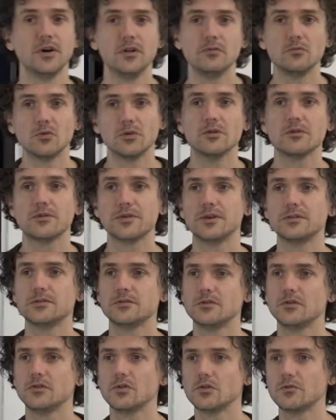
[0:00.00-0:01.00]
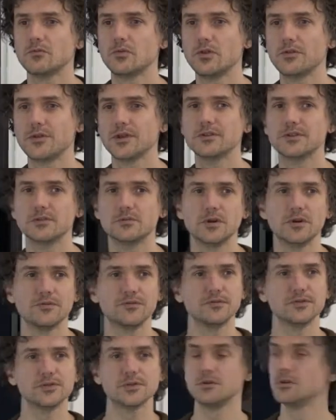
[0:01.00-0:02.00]
and one of the things that we
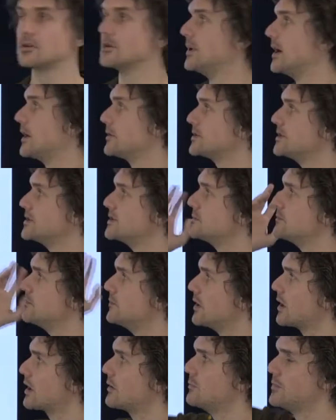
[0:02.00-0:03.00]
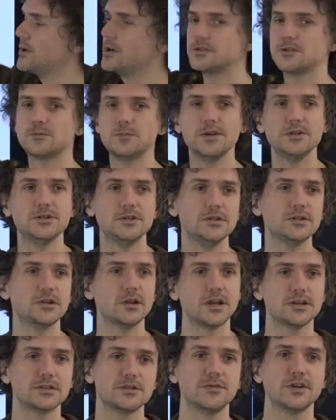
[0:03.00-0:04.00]
often talk about, is bird species
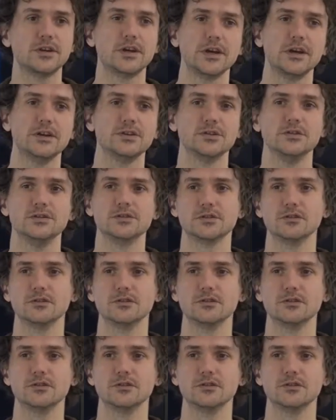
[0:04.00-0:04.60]
classification.